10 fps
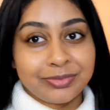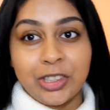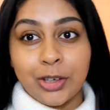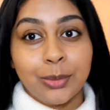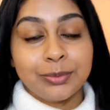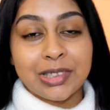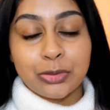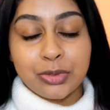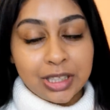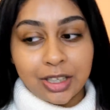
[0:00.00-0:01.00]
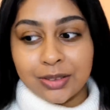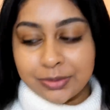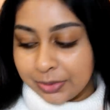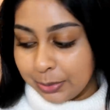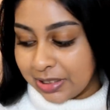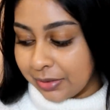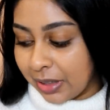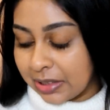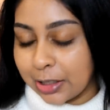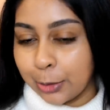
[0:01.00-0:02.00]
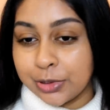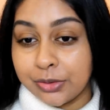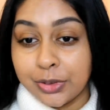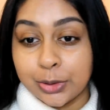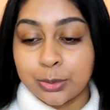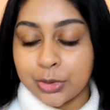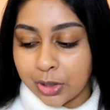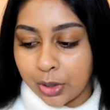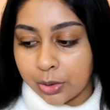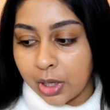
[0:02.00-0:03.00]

you know, it's really hard for me to find time to film, so